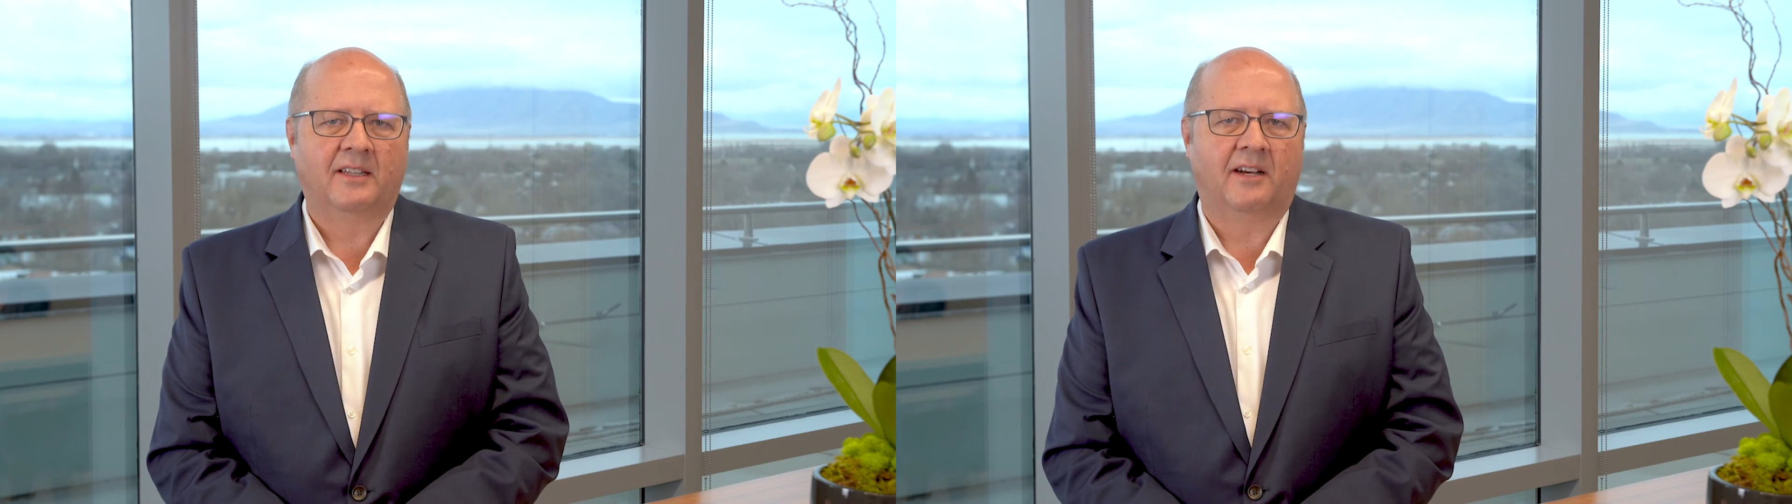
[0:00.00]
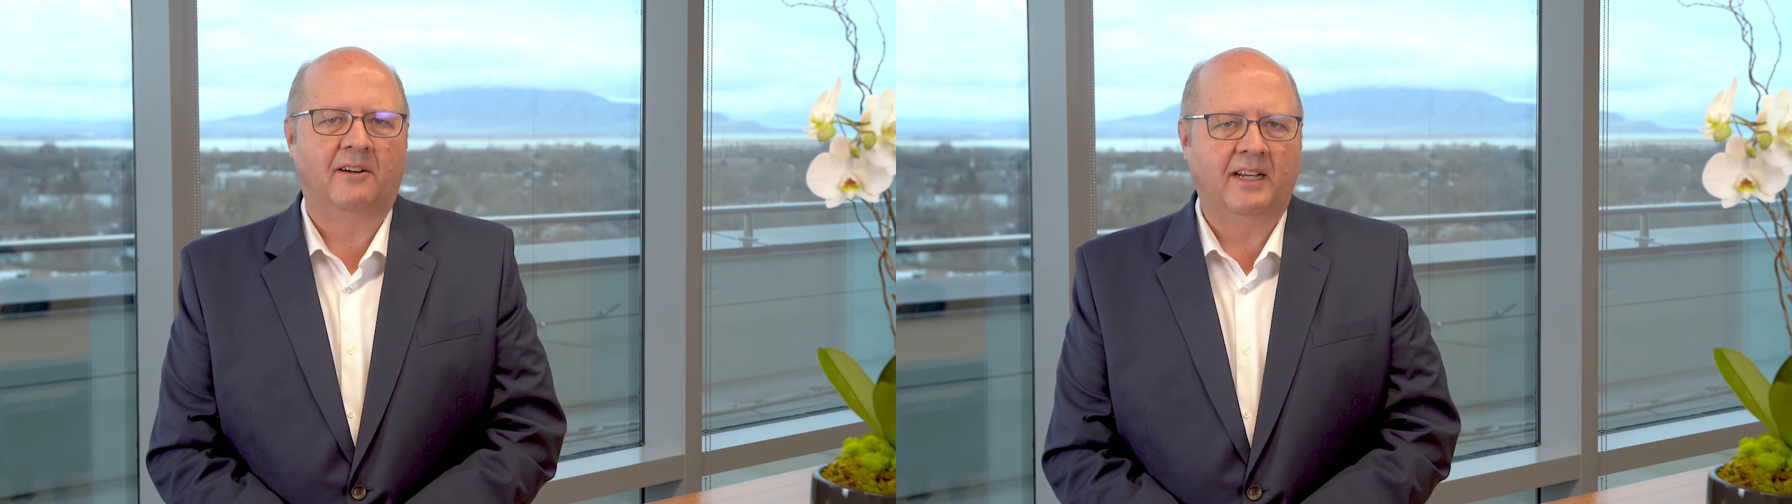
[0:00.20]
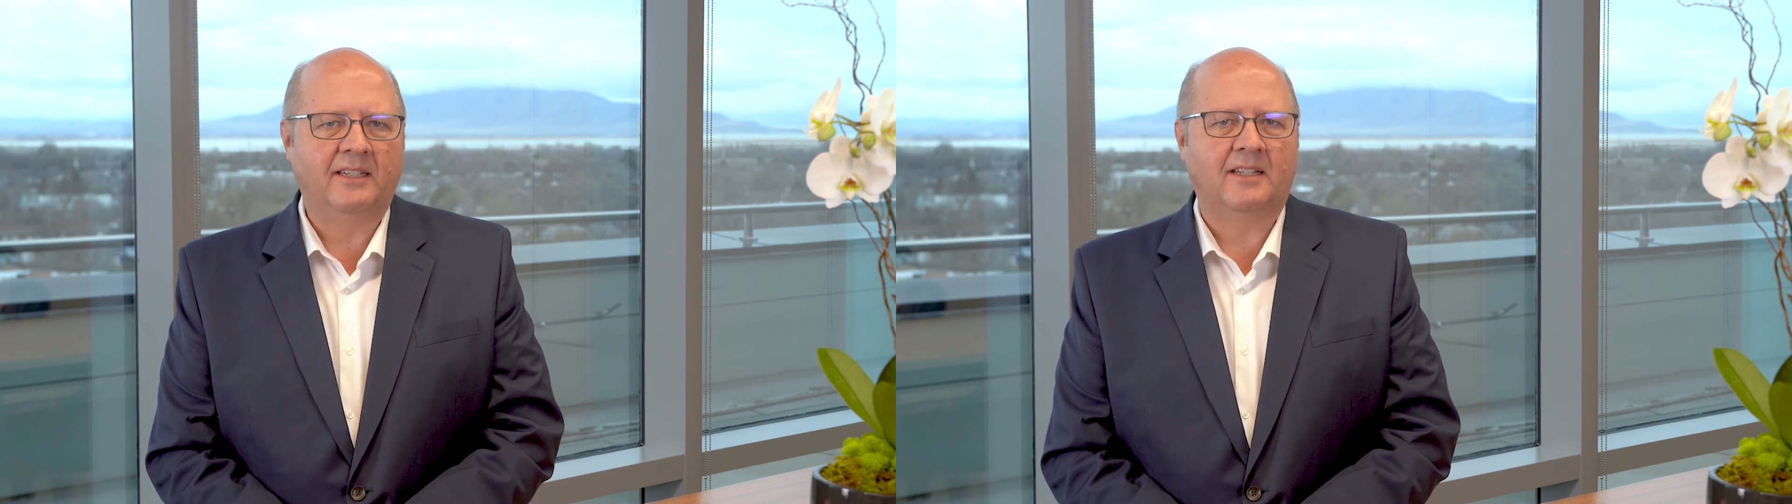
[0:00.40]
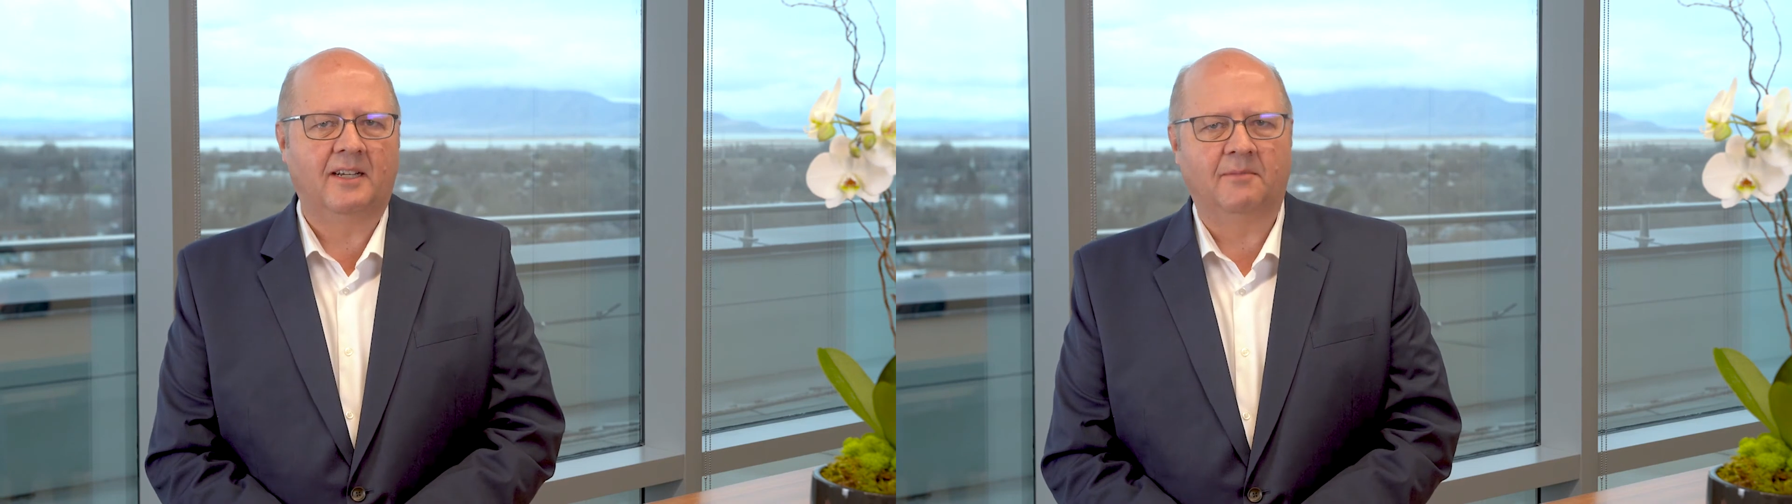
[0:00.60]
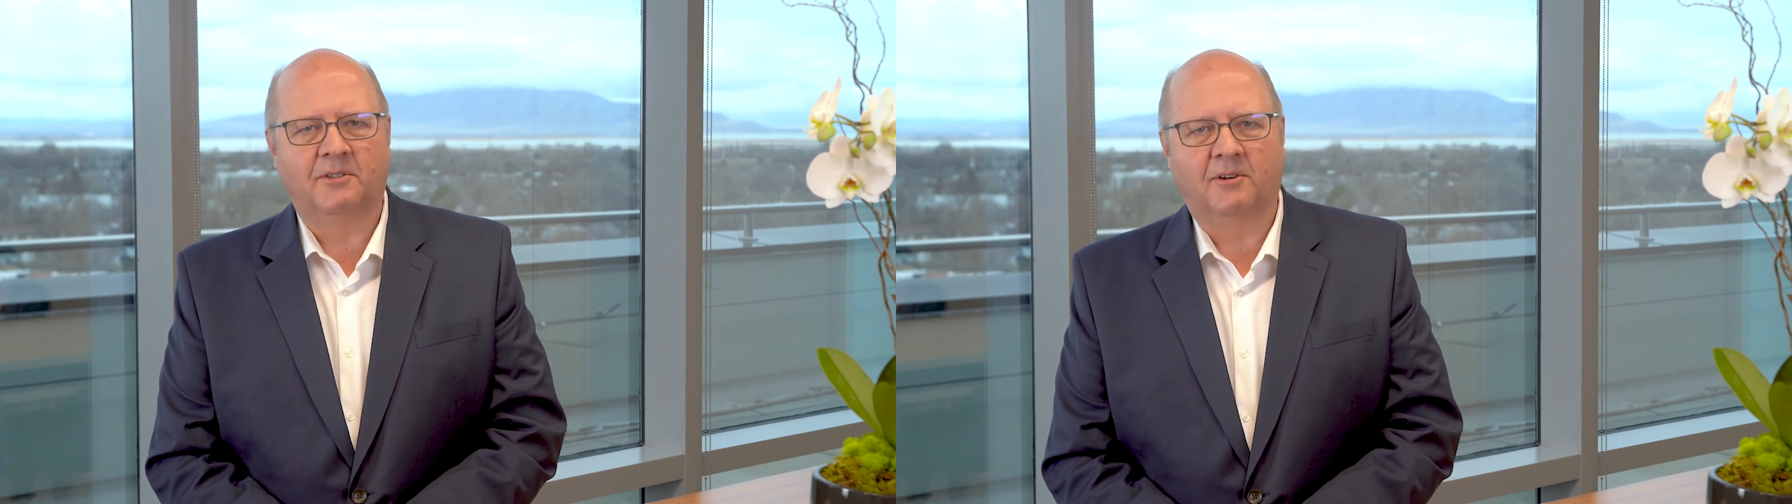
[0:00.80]
that are
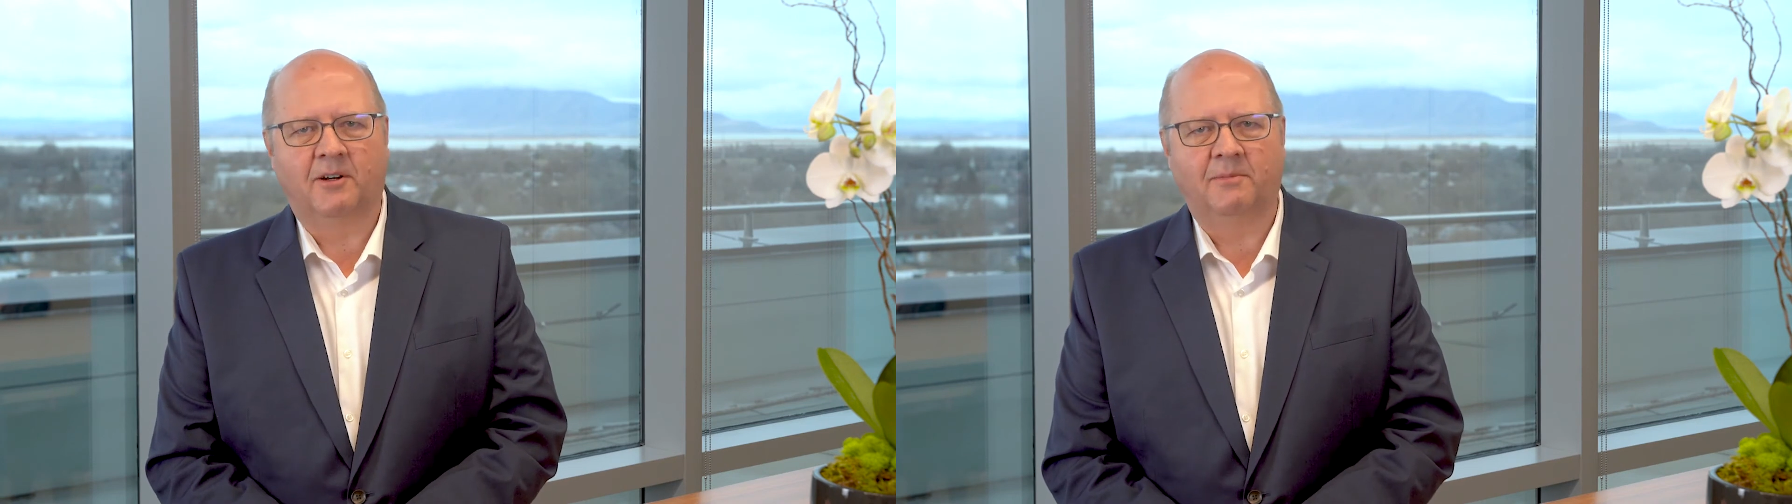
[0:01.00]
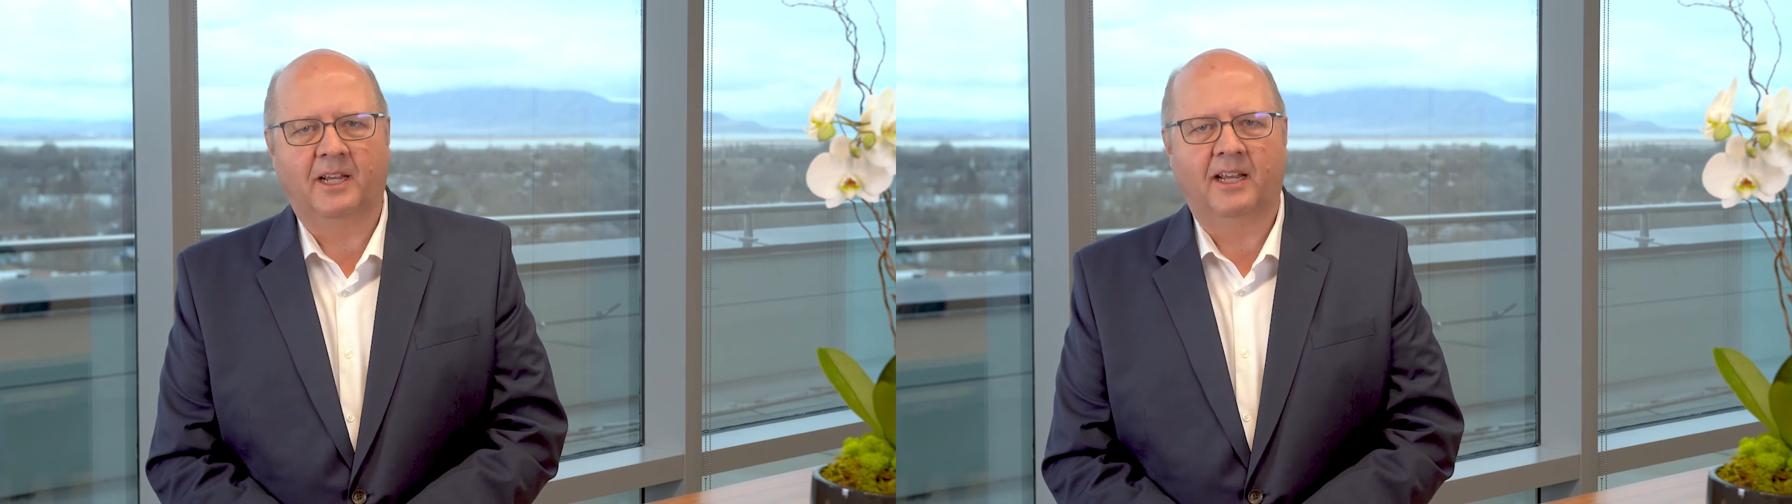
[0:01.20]
easily absorbed